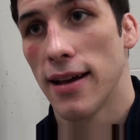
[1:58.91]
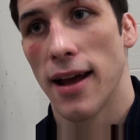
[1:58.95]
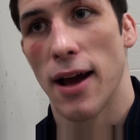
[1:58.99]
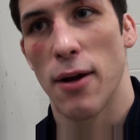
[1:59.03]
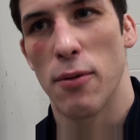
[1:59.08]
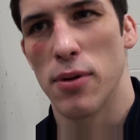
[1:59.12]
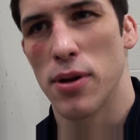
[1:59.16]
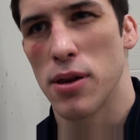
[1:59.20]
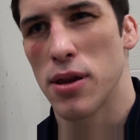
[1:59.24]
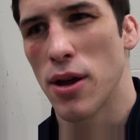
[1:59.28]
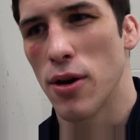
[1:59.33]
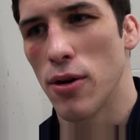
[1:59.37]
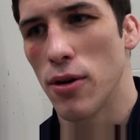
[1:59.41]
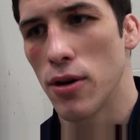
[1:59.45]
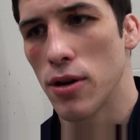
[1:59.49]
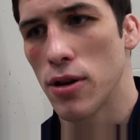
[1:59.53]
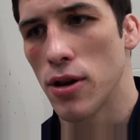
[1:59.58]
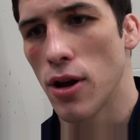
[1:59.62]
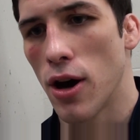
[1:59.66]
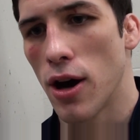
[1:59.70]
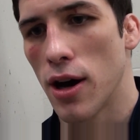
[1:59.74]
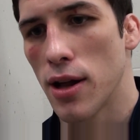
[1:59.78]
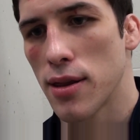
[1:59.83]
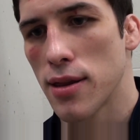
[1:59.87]
I was so
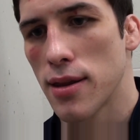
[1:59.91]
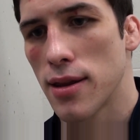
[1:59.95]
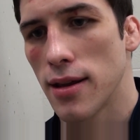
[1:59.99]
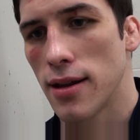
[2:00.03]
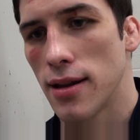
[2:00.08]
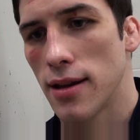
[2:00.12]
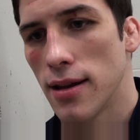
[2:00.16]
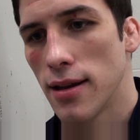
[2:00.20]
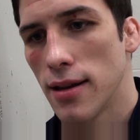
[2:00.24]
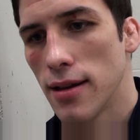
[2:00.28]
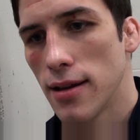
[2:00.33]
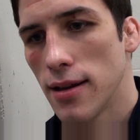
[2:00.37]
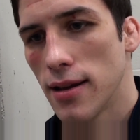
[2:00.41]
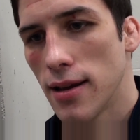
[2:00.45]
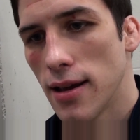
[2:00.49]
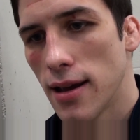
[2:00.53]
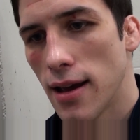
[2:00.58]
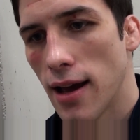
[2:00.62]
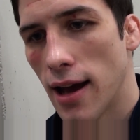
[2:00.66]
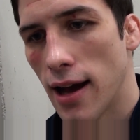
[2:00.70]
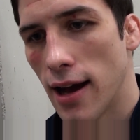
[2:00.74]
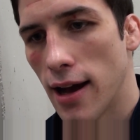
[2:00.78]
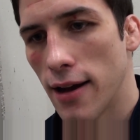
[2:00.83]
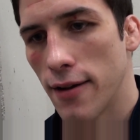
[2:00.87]
exhausted
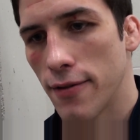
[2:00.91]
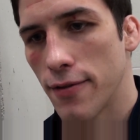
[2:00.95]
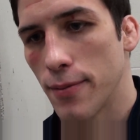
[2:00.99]
uh,